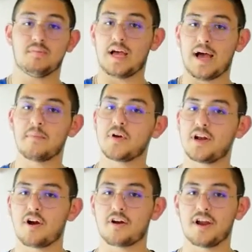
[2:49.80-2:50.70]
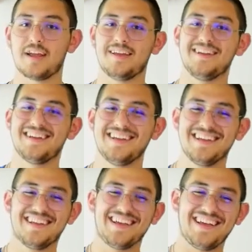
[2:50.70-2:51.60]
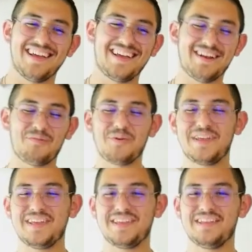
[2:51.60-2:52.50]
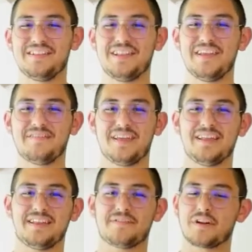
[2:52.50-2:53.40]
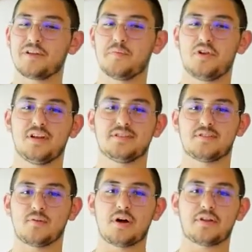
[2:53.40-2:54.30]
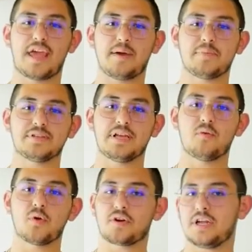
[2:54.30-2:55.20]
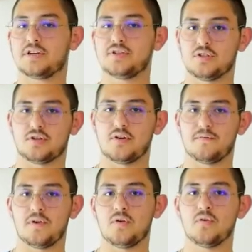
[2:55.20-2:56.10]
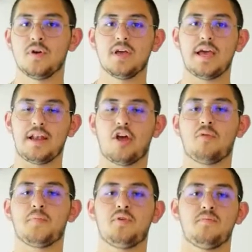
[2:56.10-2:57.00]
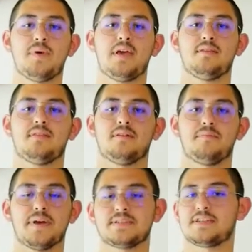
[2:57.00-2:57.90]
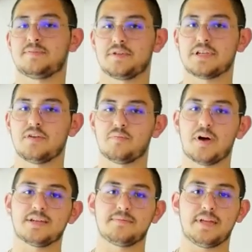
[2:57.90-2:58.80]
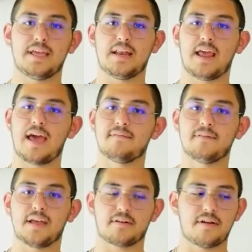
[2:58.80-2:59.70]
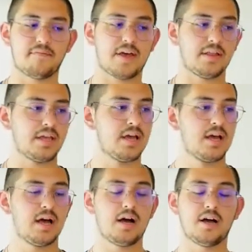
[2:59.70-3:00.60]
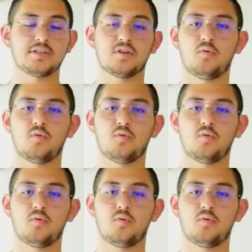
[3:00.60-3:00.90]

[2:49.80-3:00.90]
I'm an RA and we live in different communities throughout campus, and we're here to serve you and help you make the best experience that you possibly can have at Grand Valley. So